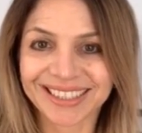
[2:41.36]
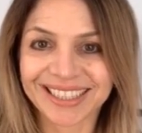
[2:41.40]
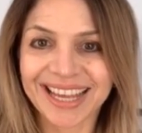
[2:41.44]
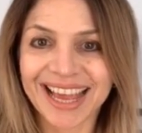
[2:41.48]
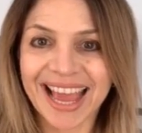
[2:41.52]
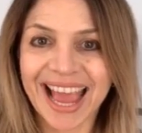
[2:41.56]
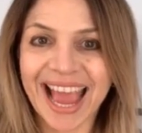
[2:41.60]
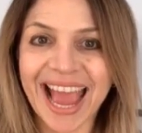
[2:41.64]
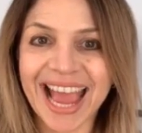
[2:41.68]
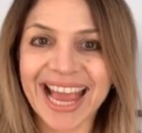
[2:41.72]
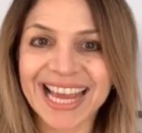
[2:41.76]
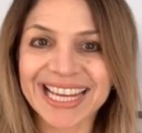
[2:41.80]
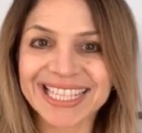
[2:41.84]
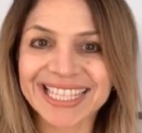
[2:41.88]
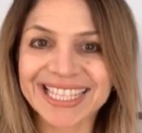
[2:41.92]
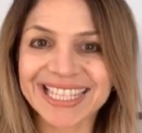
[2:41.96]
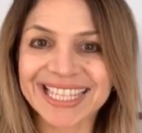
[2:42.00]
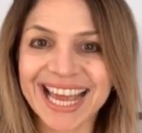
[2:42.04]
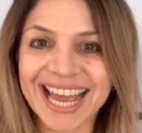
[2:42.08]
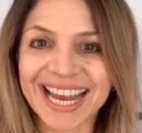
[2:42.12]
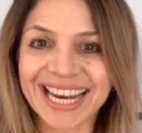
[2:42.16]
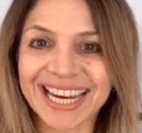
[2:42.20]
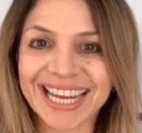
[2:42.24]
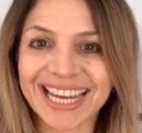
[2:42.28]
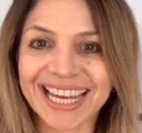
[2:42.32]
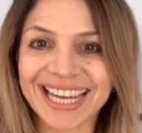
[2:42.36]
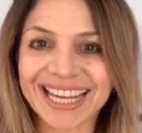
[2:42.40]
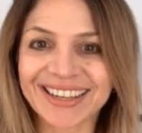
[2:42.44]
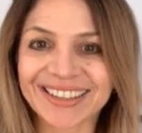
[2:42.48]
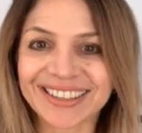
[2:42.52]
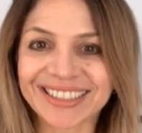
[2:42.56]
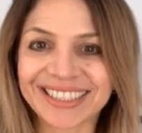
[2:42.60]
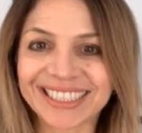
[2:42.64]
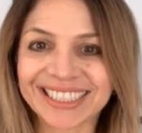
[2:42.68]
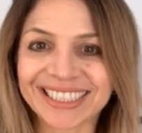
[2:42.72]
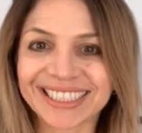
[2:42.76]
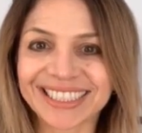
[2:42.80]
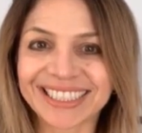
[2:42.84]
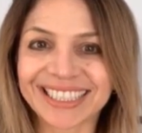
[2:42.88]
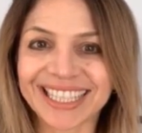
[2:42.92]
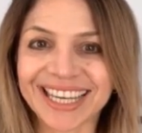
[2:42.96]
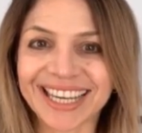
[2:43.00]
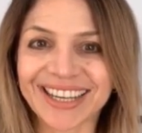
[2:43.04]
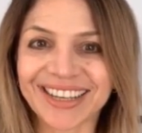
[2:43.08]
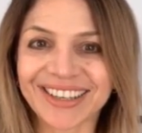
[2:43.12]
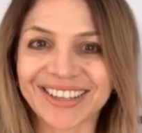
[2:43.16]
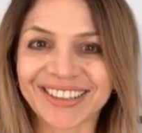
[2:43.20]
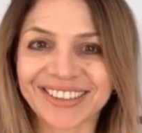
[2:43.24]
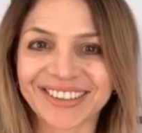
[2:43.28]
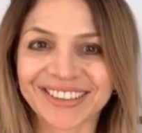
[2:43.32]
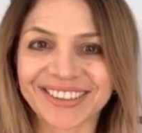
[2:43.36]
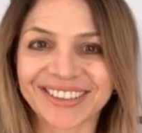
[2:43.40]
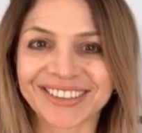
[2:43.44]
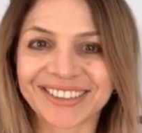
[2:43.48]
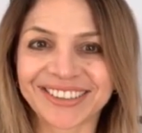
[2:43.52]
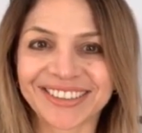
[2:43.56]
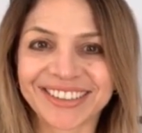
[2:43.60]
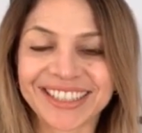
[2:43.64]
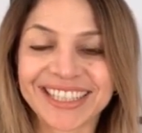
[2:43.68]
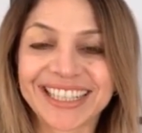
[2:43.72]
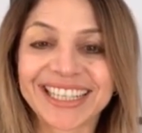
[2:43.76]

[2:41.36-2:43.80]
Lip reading: Hey Sally, good to see you.